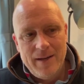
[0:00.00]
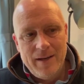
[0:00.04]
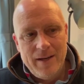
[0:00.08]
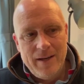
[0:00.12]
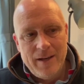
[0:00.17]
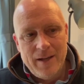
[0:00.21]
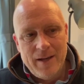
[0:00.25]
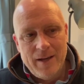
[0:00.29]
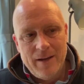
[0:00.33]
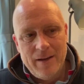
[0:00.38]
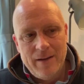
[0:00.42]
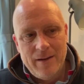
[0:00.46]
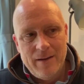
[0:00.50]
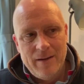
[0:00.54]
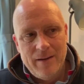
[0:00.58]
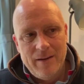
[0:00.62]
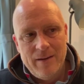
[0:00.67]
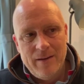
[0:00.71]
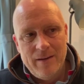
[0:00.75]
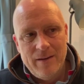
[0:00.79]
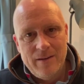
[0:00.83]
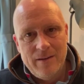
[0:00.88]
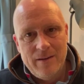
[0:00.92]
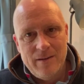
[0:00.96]
you know,
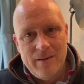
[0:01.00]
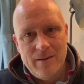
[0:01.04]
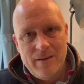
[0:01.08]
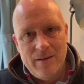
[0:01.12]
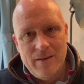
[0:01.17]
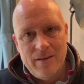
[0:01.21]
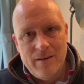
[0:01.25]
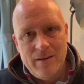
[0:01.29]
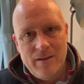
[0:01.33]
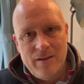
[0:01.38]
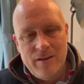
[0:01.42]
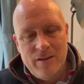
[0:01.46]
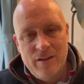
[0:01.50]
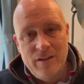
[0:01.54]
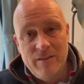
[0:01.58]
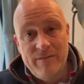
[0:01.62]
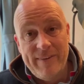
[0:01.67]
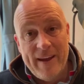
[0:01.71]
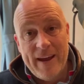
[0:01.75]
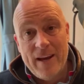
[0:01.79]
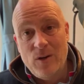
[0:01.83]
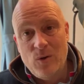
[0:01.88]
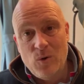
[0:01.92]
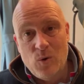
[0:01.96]
the
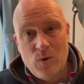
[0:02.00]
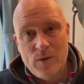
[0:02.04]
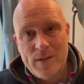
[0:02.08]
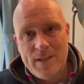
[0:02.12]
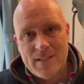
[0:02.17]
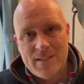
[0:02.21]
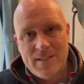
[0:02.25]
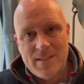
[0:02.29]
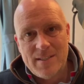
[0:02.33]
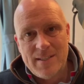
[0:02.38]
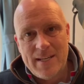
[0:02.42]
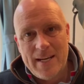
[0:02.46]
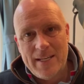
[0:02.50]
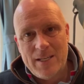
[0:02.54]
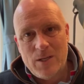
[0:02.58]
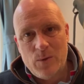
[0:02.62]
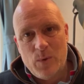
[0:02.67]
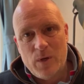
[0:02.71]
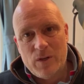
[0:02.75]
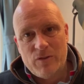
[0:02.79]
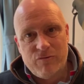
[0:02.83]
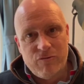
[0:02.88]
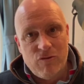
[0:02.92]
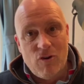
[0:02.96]
vendor doesn't say
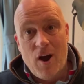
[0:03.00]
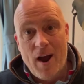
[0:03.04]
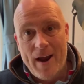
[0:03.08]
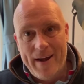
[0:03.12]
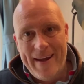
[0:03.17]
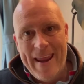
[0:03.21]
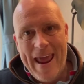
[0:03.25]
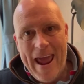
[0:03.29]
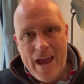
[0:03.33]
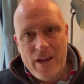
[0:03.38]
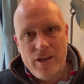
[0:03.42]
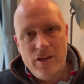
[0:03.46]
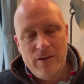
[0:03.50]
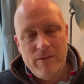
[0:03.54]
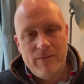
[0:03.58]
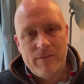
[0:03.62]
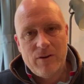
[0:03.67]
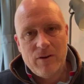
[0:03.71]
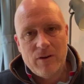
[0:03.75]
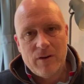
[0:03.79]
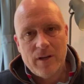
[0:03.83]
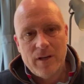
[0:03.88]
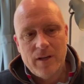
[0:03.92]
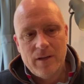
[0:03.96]
to us, right now you've
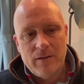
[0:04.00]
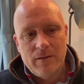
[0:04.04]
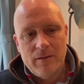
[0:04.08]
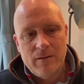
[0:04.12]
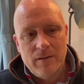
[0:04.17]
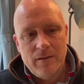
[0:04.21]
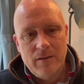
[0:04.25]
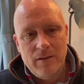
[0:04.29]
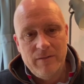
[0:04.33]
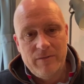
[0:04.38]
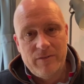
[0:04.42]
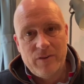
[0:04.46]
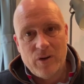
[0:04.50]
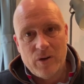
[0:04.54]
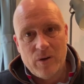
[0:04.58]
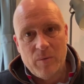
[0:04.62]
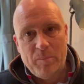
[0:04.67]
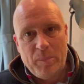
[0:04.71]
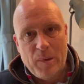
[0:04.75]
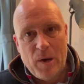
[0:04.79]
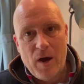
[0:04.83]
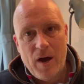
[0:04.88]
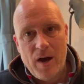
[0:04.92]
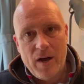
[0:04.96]
got to
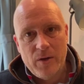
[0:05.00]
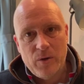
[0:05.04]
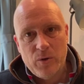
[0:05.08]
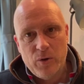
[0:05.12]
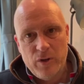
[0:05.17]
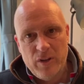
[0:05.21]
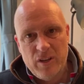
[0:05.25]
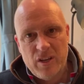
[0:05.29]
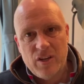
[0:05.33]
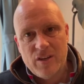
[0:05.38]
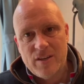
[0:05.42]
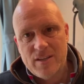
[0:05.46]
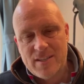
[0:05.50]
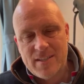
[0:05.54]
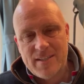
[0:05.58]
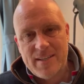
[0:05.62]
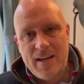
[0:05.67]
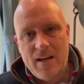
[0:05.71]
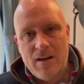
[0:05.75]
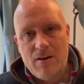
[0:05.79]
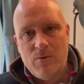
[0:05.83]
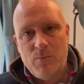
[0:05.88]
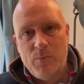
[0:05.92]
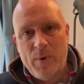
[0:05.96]
buy or you've got to
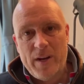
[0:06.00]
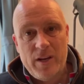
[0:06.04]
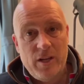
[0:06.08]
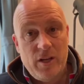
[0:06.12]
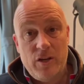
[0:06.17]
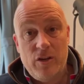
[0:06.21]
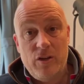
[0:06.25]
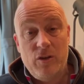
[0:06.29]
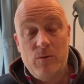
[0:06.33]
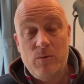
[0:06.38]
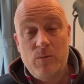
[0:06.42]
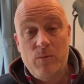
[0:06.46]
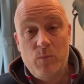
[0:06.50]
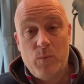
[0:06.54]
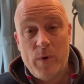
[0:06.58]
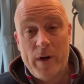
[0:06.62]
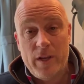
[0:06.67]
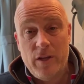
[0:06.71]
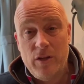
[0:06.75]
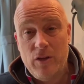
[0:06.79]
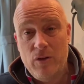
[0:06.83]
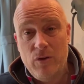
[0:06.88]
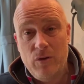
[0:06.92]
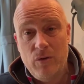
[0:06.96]
sell, whether you
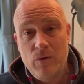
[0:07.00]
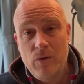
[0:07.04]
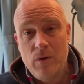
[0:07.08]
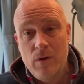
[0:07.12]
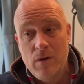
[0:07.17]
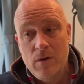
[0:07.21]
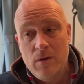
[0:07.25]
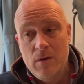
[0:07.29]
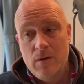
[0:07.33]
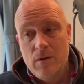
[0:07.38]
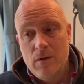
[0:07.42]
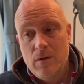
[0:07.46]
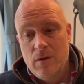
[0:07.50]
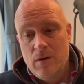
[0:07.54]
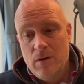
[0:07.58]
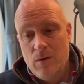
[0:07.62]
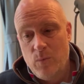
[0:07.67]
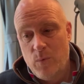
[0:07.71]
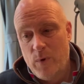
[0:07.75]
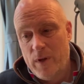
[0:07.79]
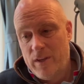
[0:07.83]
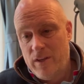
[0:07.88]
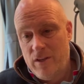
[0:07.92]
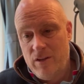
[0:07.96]

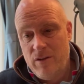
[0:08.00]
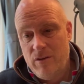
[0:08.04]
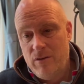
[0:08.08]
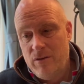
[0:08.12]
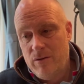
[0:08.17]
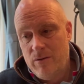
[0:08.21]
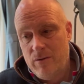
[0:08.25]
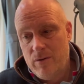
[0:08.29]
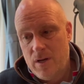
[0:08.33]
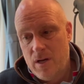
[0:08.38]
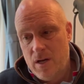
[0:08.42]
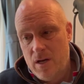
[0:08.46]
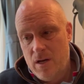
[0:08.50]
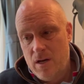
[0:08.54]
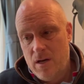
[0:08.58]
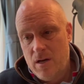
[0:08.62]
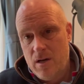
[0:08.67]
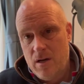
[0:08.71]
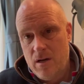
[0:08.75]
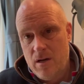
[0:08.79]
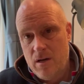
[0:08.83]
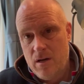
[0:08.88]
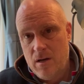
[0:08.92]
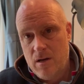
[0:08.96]

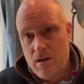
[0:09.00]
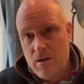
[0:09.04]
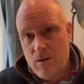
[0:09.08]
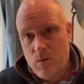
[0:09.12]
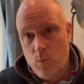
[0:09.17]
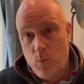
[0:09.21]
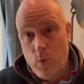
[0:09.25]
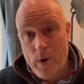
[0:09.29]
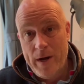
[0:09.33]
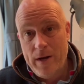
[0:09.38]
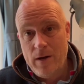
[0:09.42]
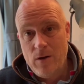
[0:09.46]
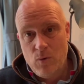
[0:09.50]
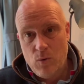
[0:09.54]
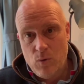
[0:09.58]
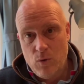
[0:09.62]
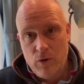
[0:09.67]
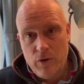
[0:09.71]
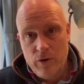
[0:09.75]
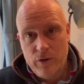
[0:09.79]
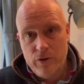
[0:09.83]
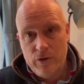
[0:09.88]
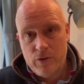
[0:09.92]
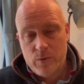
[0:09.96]
win
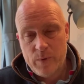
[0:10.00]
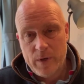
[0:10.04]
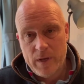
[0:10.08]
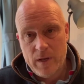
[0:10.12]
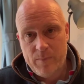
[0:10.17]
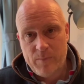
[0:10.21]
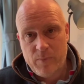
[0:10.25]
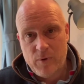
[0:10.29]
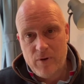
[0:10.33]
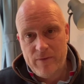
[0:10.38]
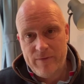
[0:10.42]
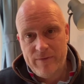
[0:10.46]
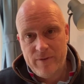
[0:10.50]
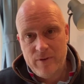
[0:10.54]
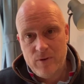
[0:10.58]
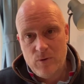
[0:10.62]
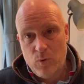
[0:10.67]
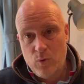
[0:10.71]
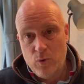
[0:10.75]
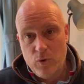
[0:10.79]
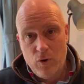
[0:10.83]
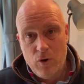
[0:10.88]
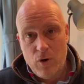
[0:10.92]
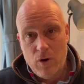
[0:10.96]
or lose, whether you profit
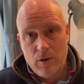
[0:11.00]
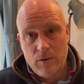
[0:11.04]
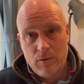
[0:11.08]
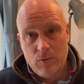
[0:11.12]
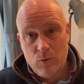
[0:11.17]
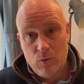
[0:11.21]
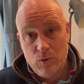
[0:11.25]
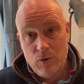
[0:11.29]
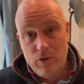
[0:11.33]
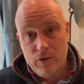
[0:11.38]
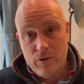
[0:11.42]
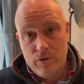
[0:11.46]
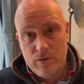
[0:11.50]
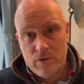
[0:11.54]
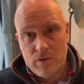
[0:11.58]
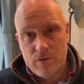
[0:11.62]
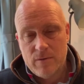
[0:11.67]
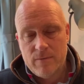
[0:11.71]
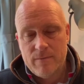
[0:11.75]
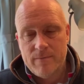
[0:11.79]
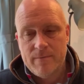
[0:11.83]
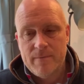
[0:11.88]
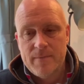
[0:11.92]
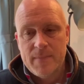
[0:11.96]
or not or lose.